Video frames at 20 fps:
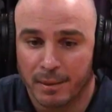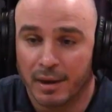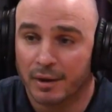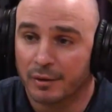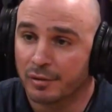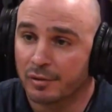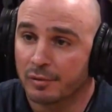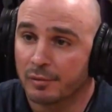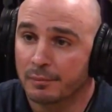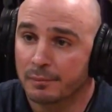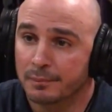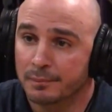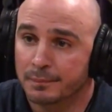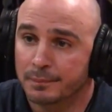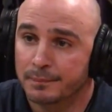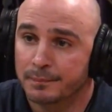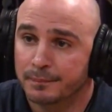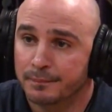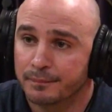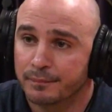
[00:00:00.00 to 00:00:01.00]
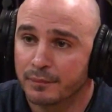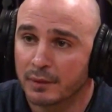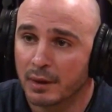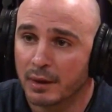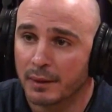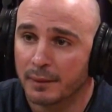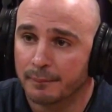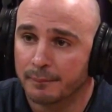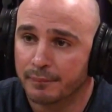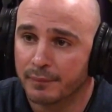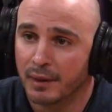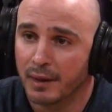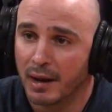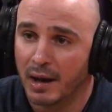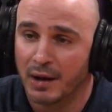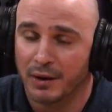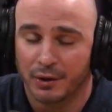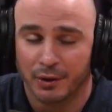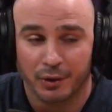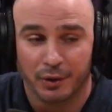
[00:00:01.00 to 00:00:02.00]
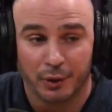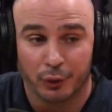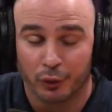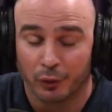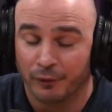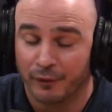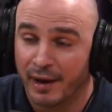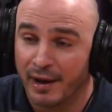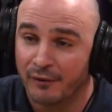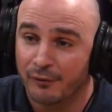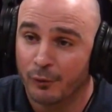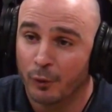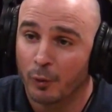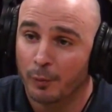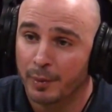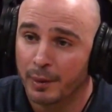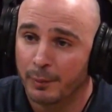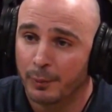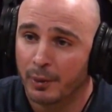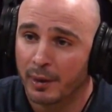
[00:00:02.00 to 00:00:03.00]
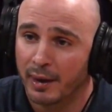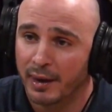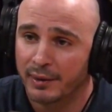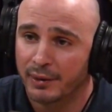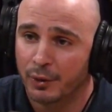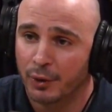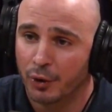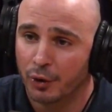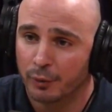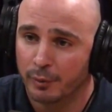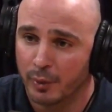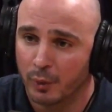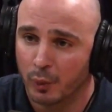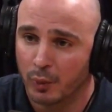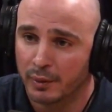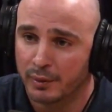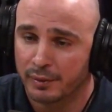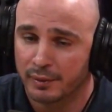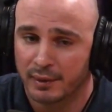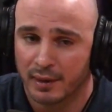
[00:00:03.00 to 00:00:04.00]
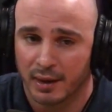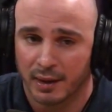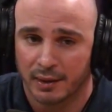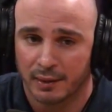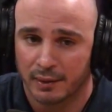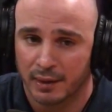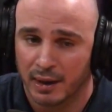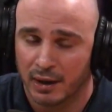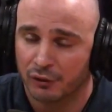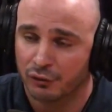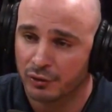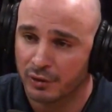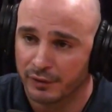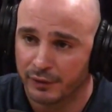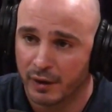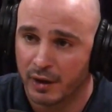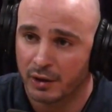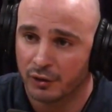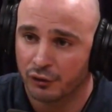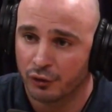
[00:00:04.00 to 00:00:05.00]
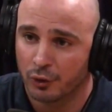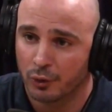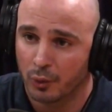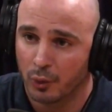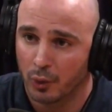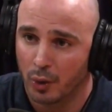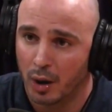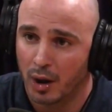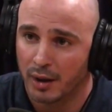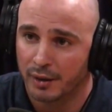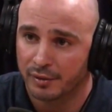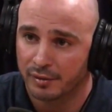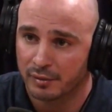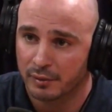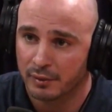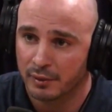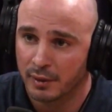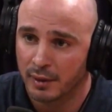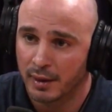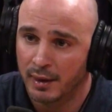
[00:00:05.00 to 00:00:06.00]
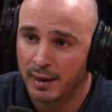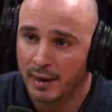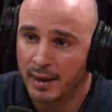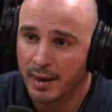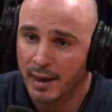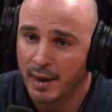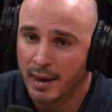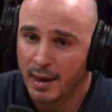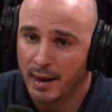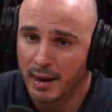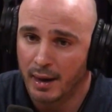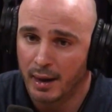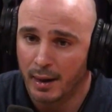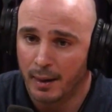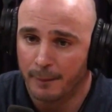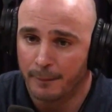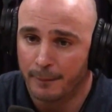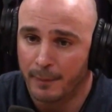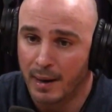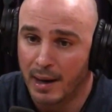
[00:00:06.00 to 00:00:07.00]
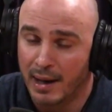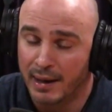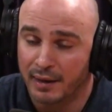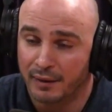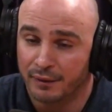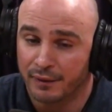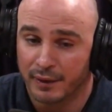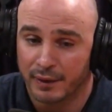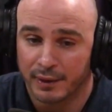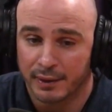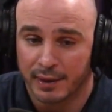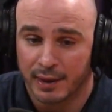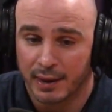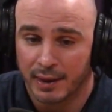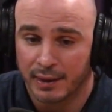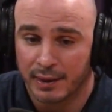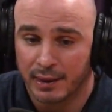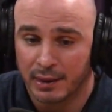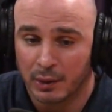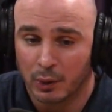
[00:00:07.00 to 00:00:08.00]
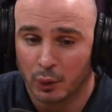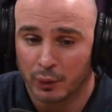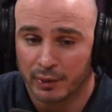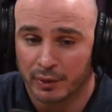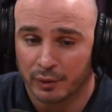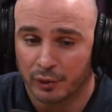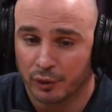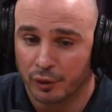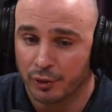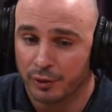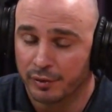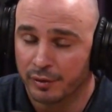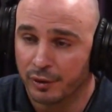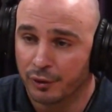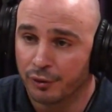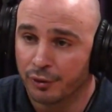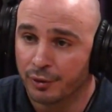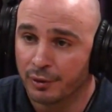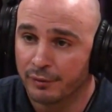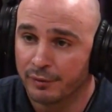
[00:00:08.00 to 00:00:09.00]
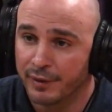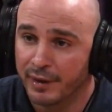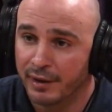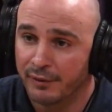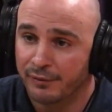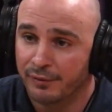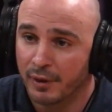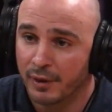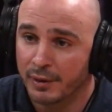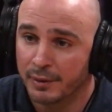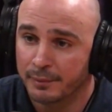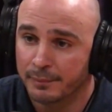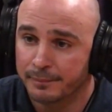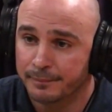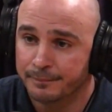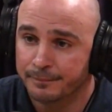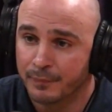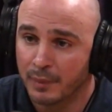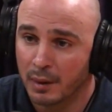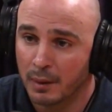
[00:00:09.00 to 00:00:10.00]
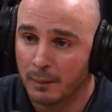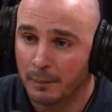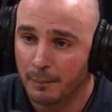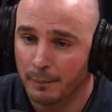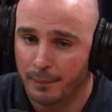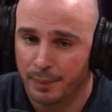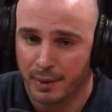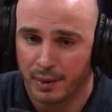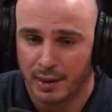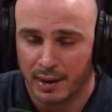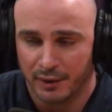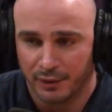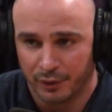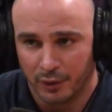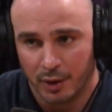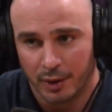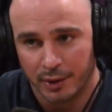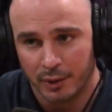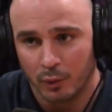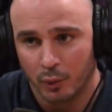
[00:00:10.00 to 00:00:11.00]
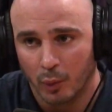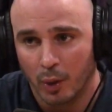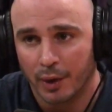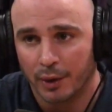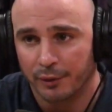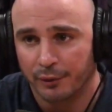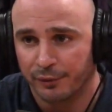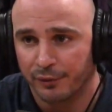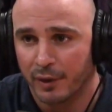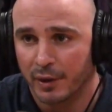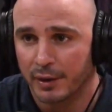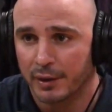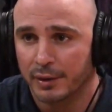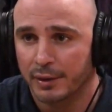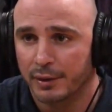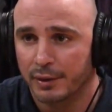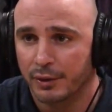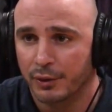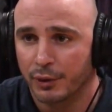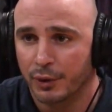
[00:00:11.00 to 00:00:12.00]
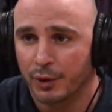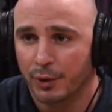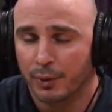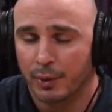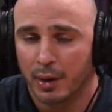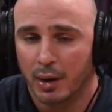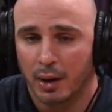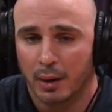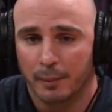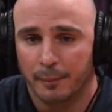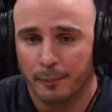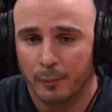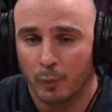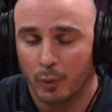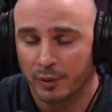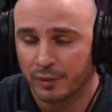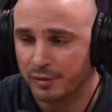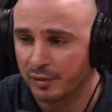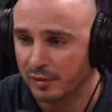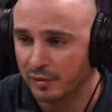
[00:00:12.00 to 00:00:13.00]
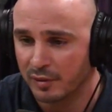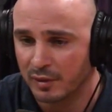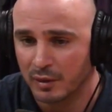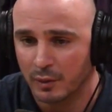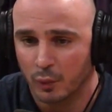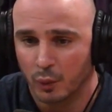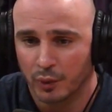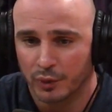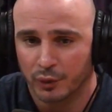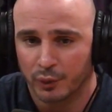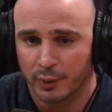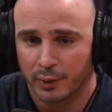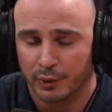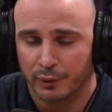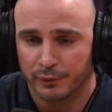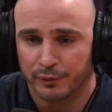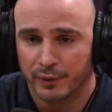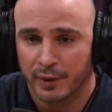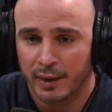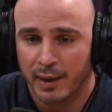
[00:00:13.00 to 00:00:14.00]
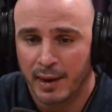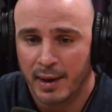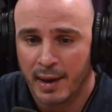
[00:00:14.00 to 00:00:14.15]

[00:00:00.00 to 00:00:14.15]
Yes. Yeah, and I, there's a handful of people I had the argument with that actually thought Charlo lost. Um, I didn't think that he looked as good as he could have in that fight. Yeah, but I thought he won the fight you know, um, 116 and 112.